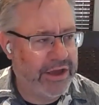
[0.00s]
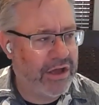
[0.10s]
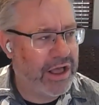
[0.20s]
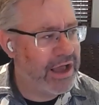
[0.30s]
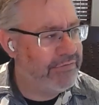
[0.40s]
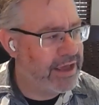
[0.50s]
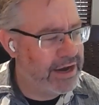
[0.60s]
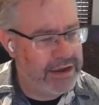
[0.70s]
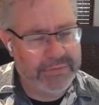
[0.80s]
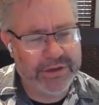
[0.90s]
they all have
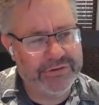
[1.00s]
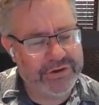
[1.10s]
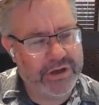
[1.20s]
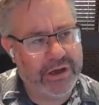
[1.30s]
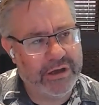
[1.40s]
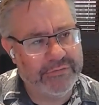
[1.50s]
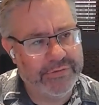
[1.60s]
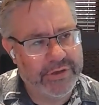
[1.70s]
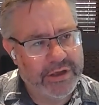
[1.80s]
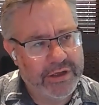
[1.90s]
that image of